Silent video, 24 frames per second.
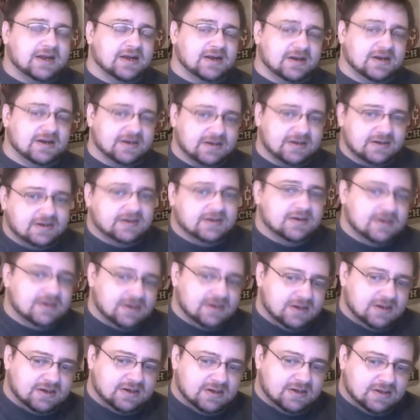in
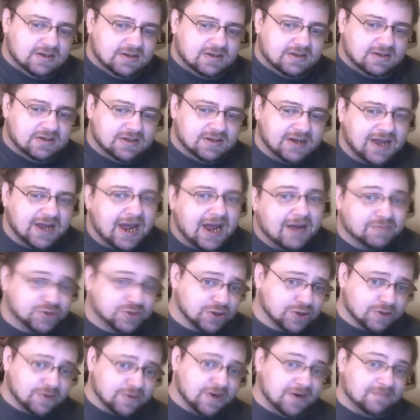the
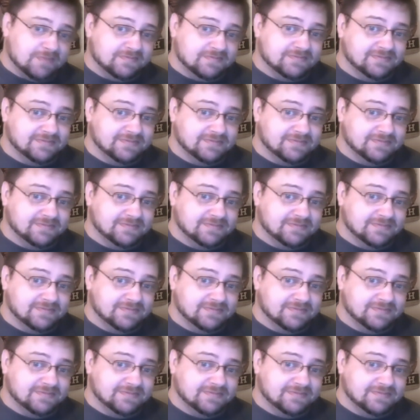capture realm?